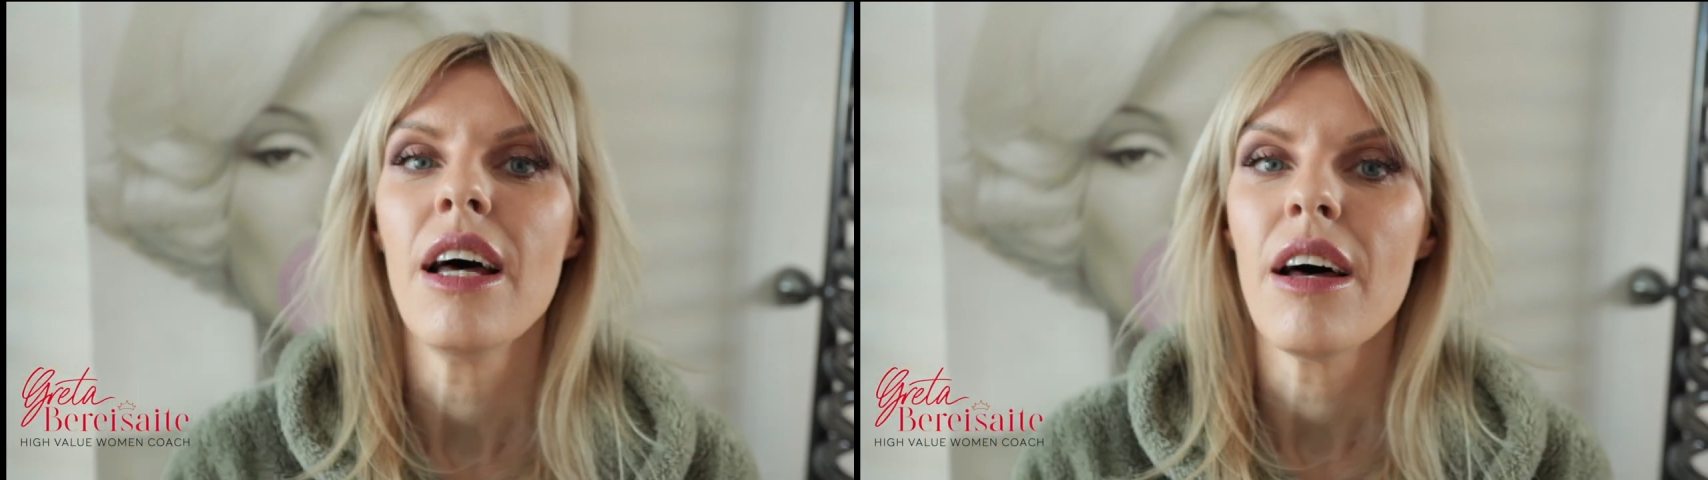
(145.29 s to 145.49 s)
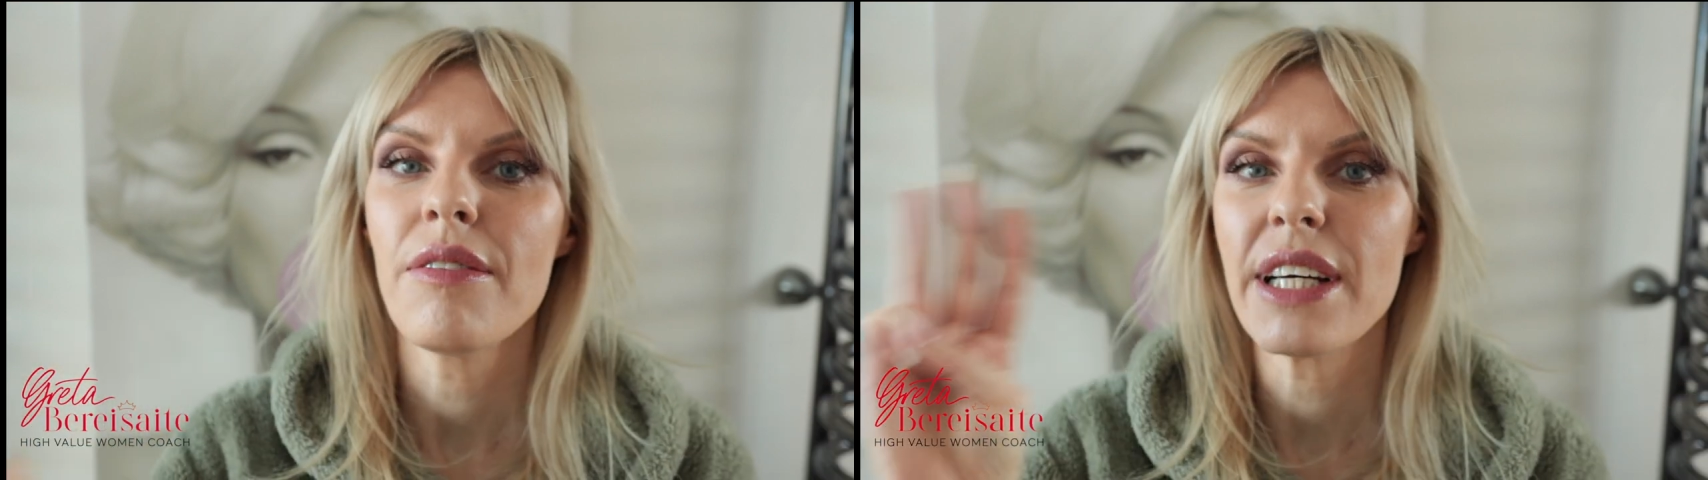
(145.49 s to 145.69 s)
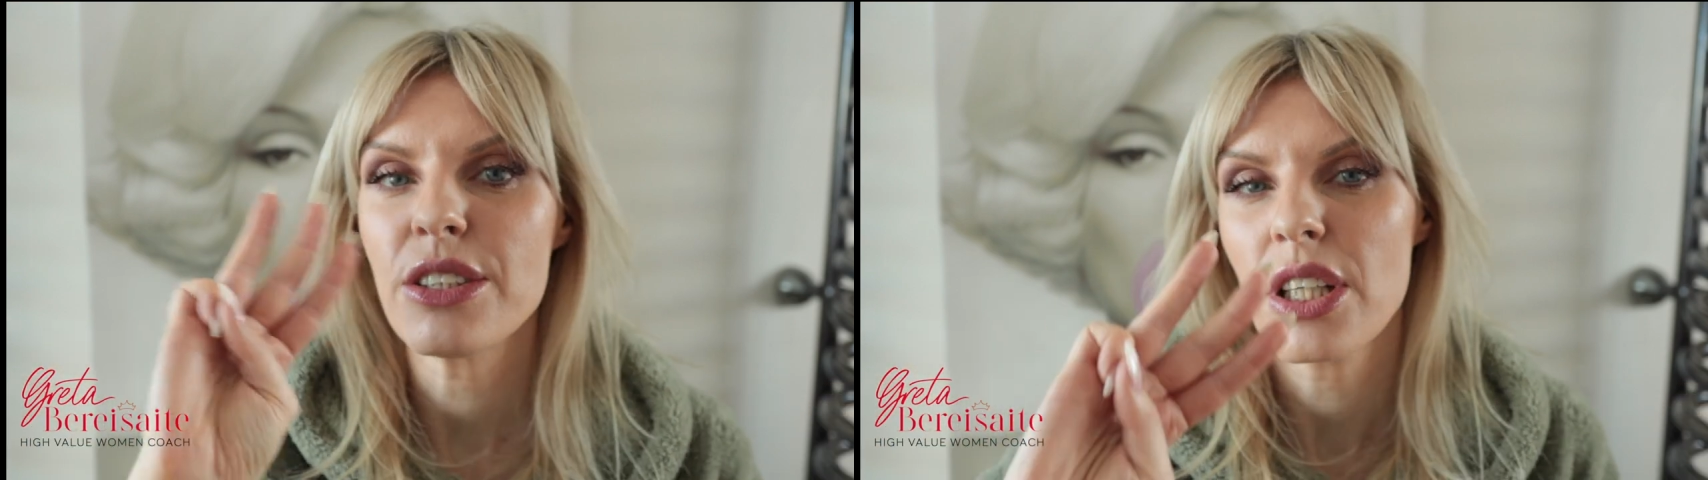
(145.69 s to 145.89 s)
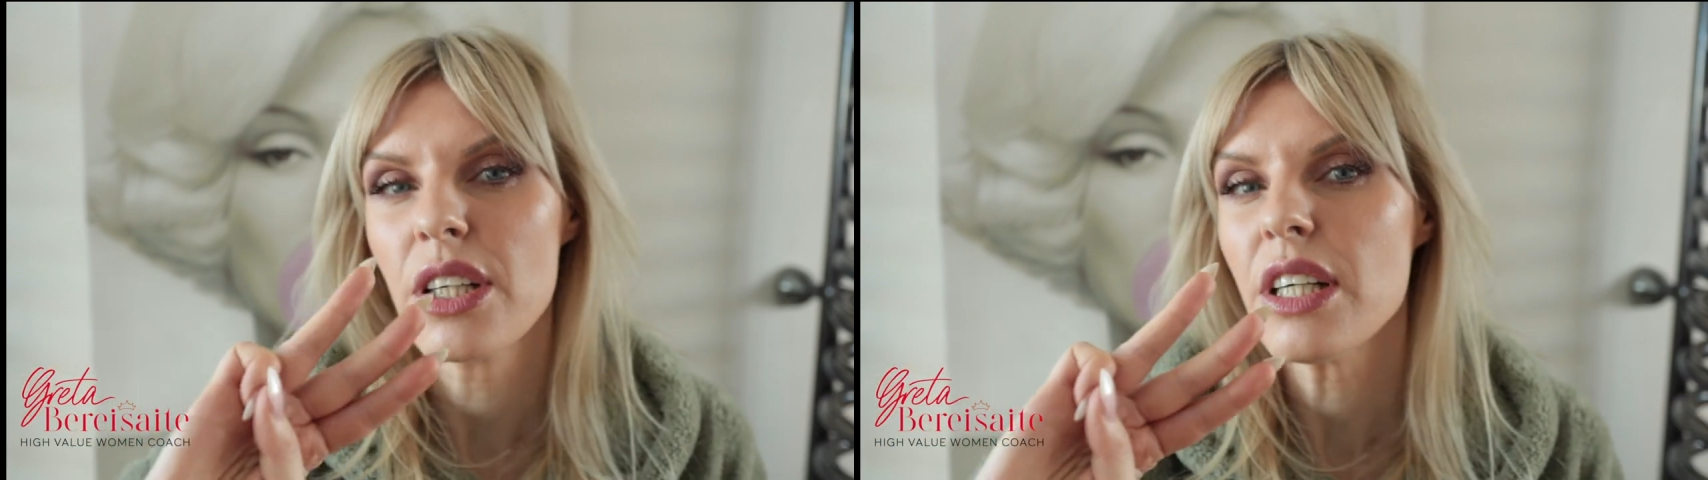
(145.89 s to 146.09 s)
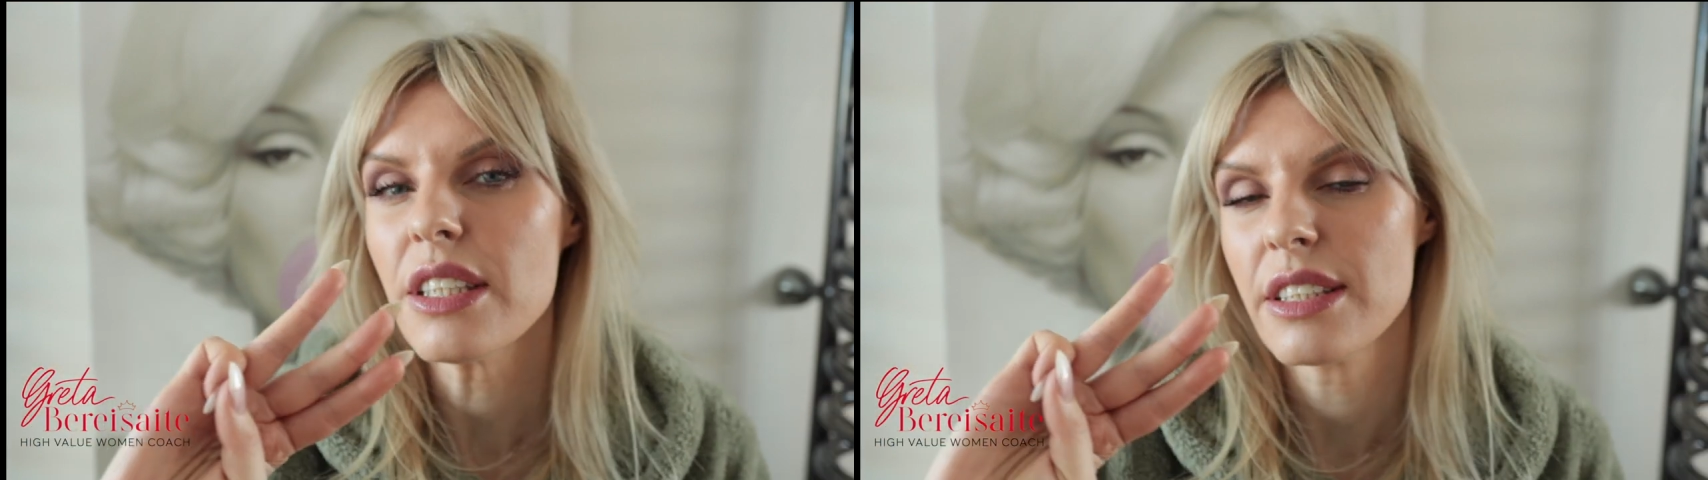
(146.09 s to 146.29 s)
The
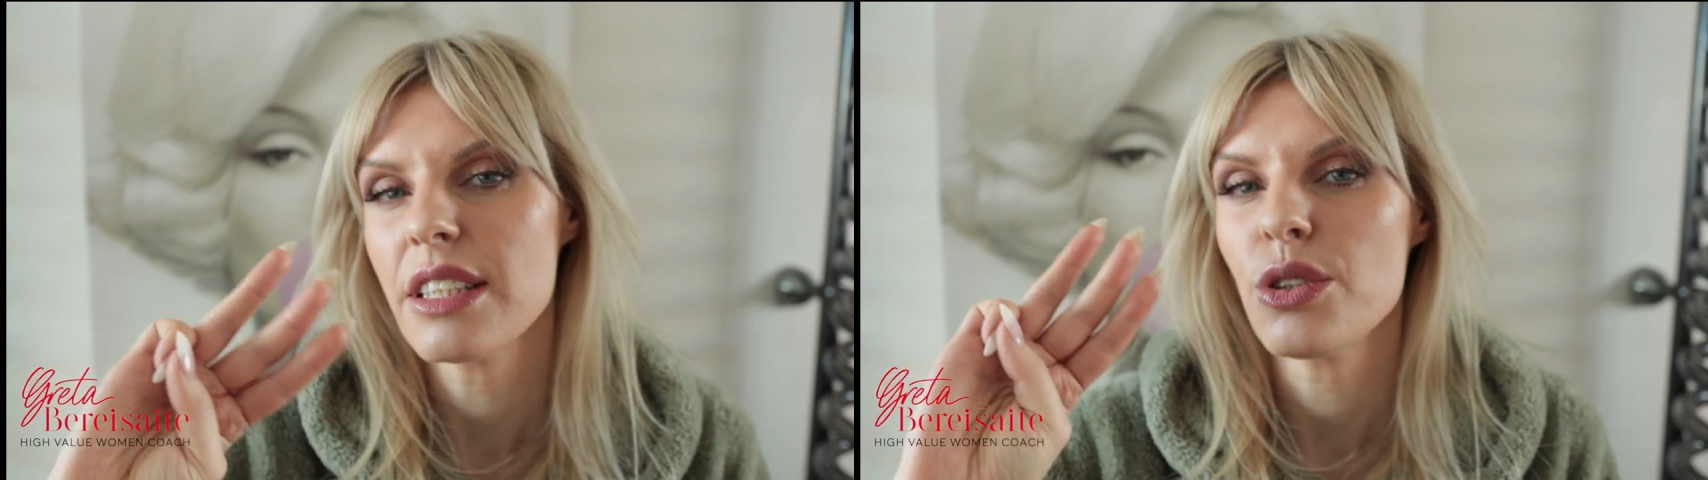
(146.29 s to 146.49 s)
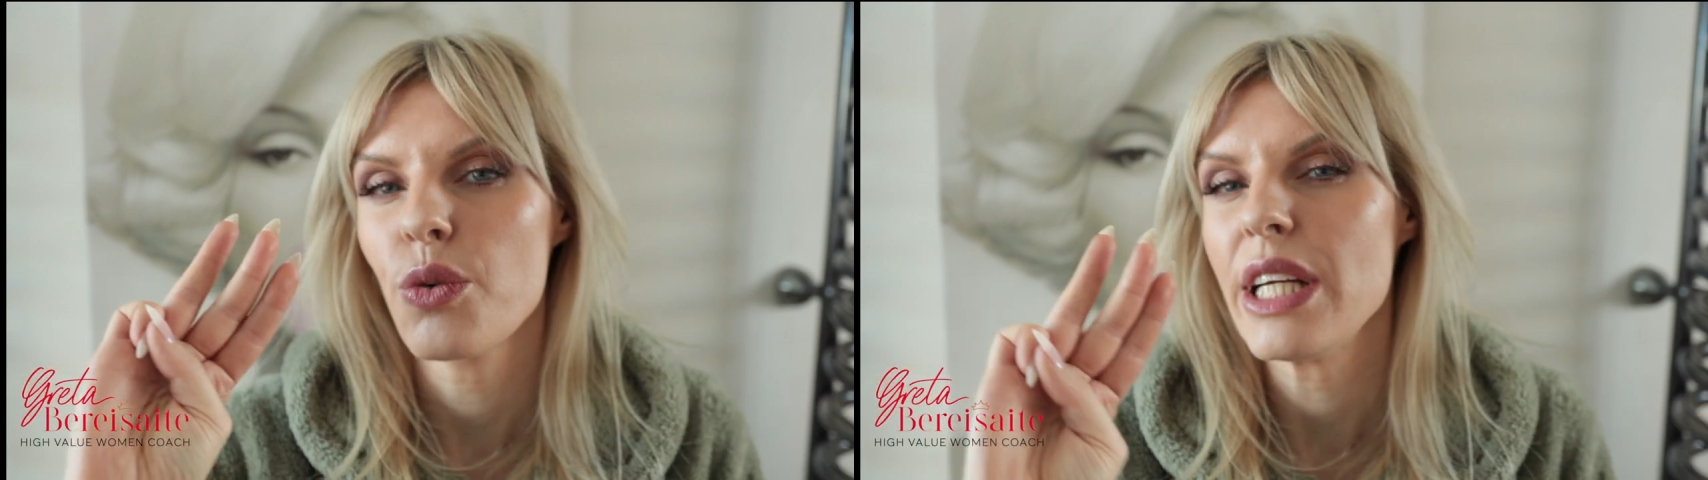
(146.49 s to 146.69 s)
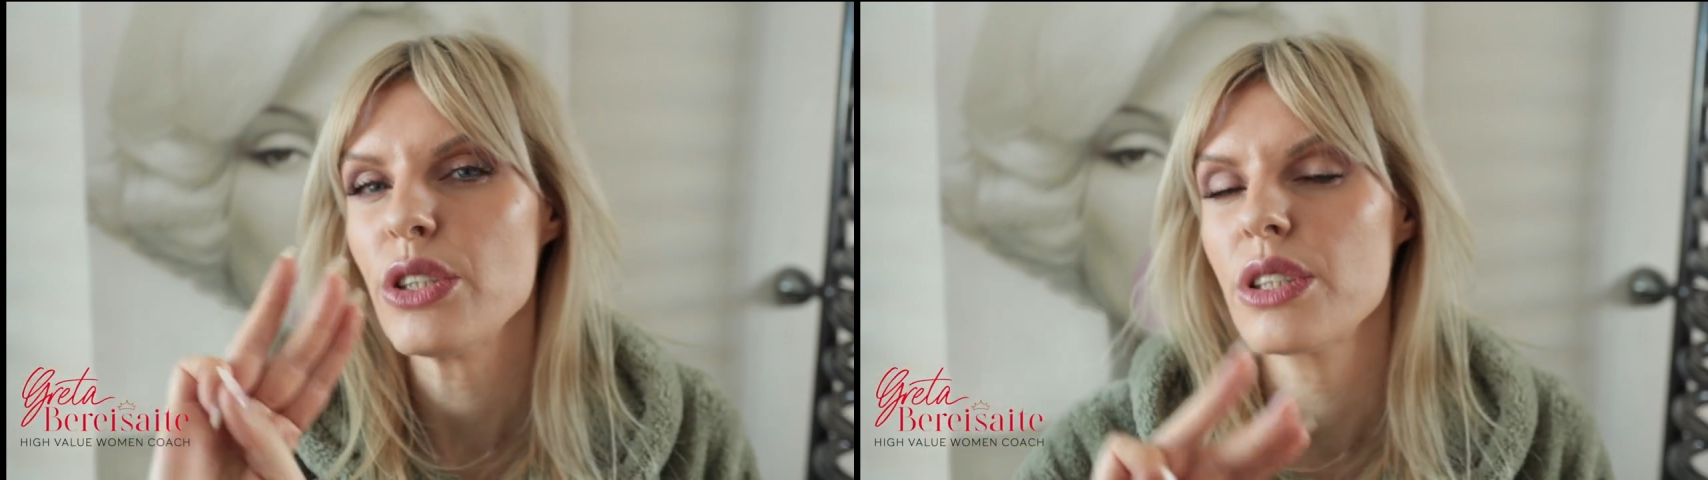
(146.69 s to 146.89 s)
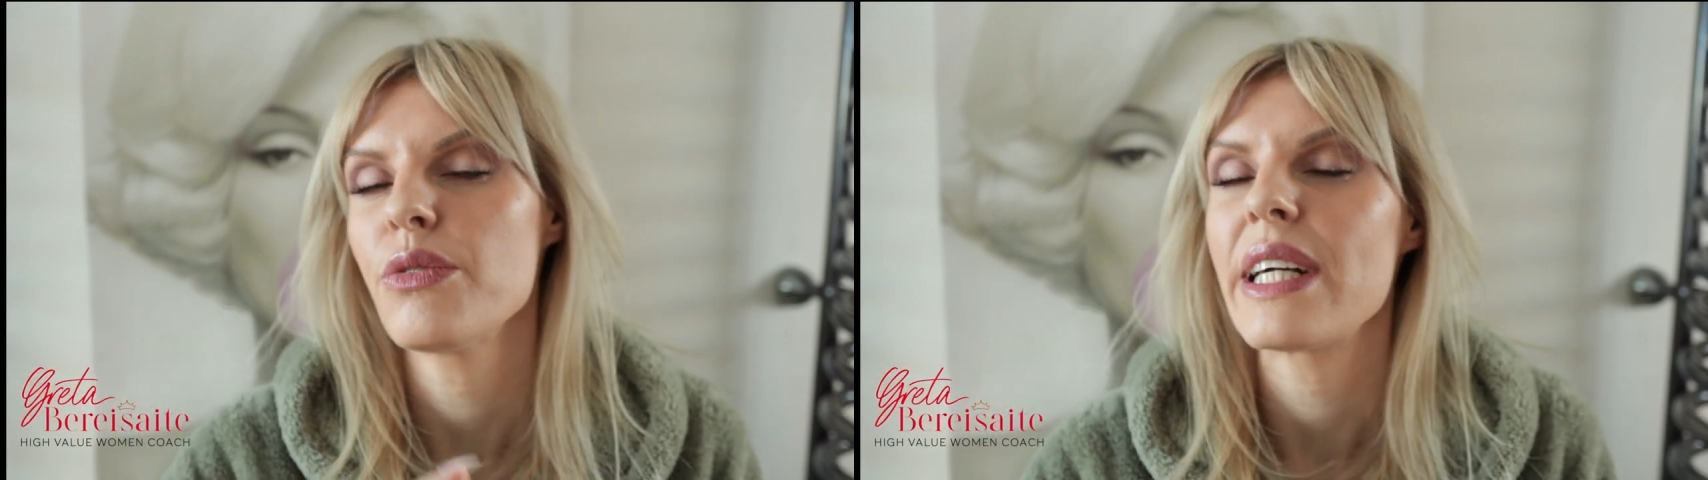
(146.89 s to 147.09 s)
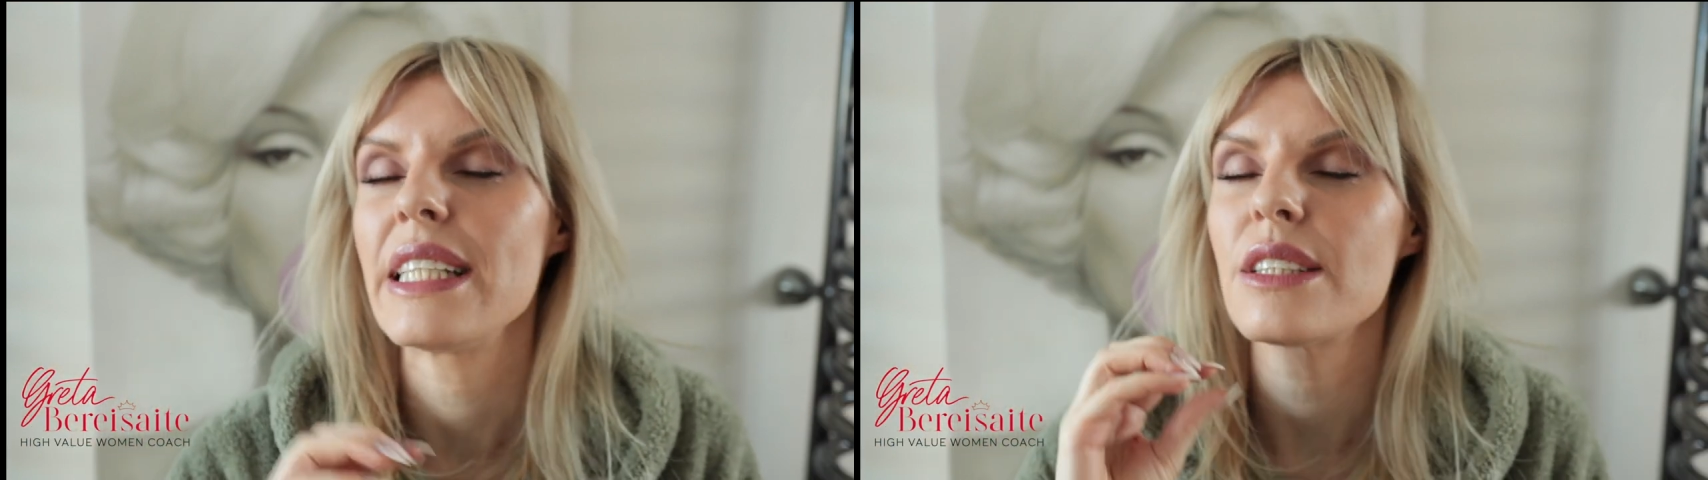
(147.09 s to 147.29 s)
third situation
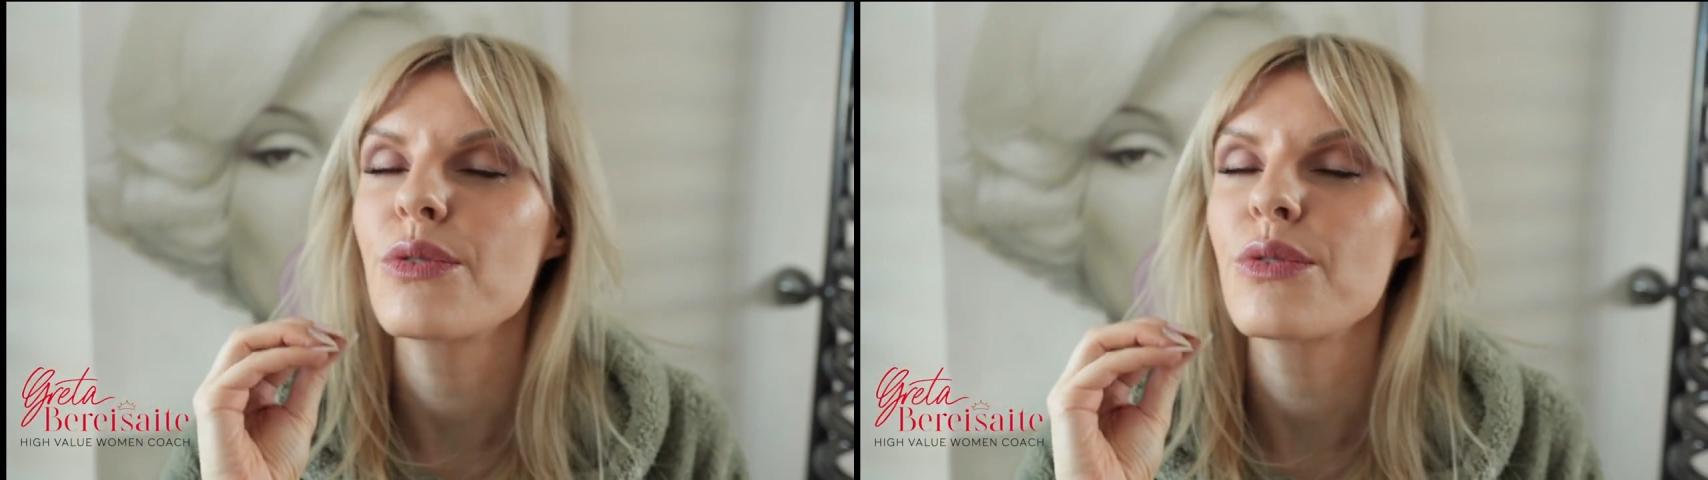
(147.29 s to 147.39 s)
where it's